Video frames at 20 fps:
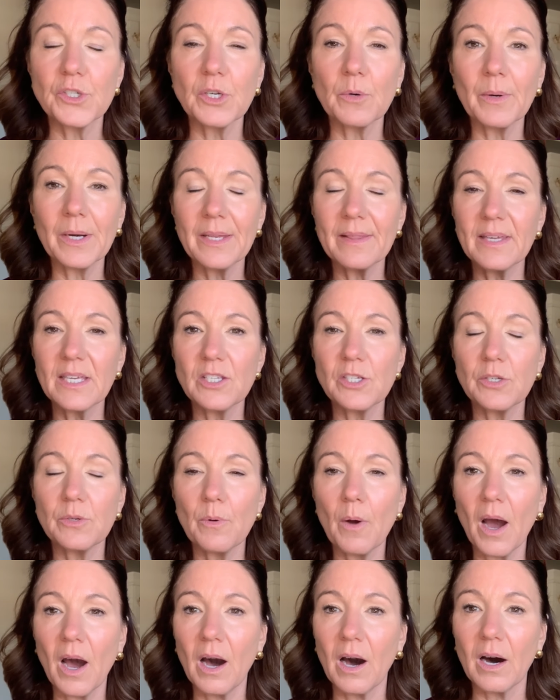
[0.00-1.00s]
You don't want anything
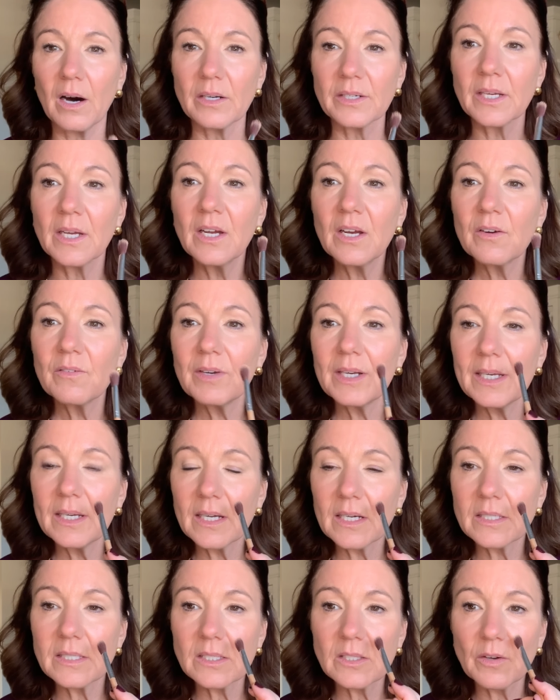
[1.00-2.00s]
too hard. Really
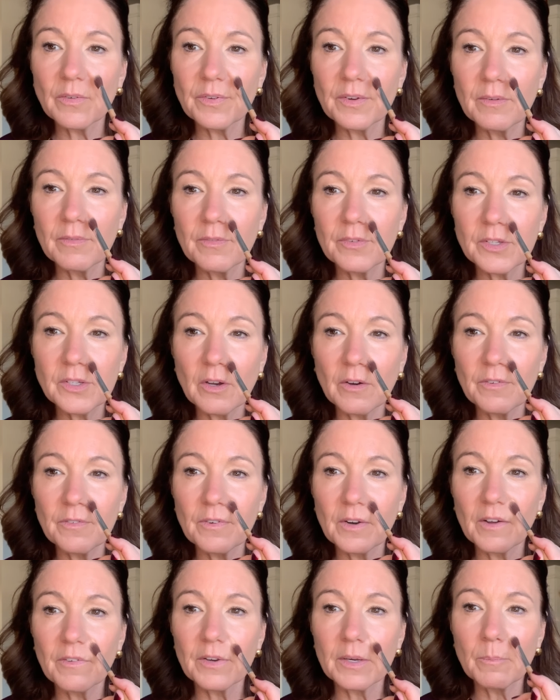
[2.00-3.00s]
nice, soft,
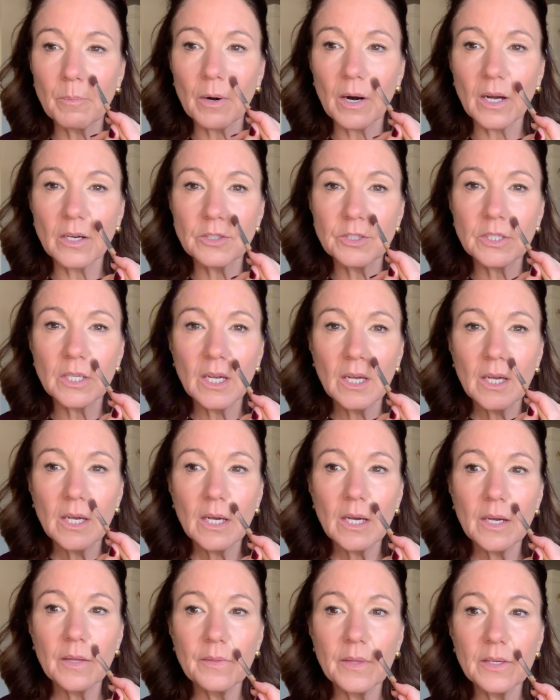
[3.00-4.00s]
fluffy brush.
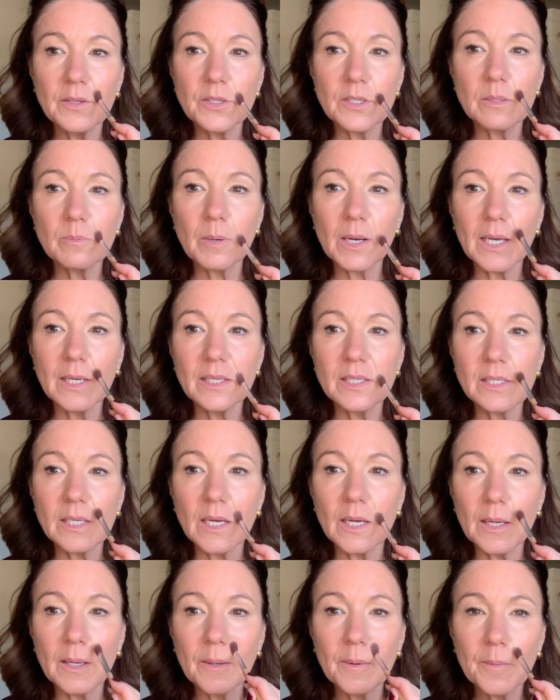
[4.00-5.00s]
And then just place
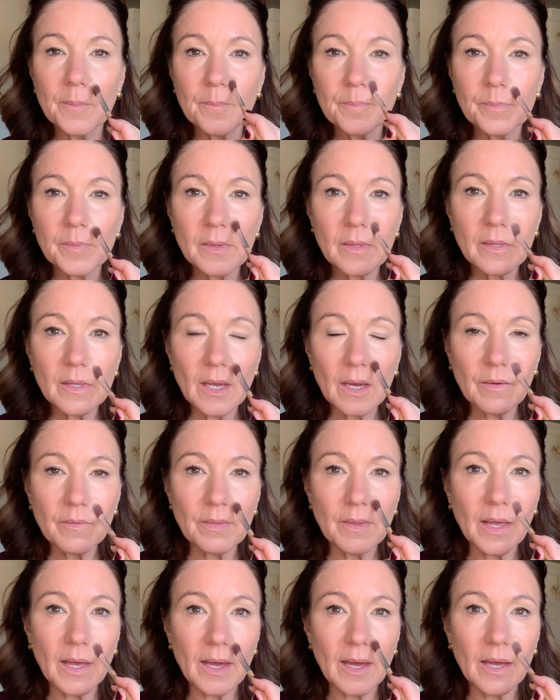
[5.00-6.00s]
it down
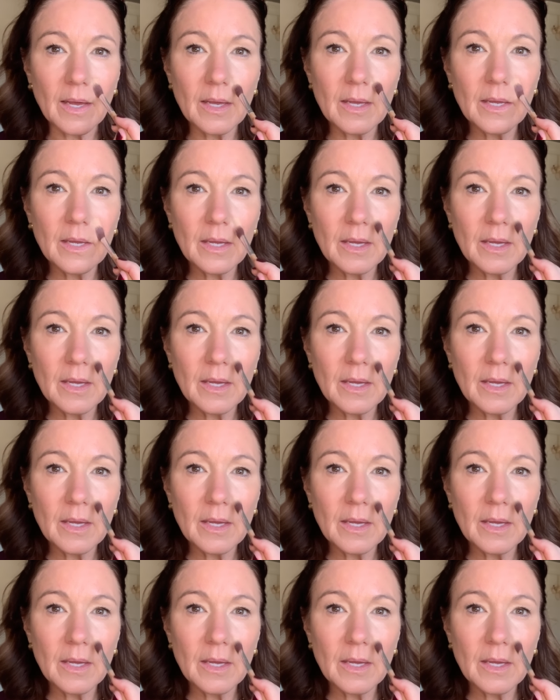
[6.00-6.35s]
there.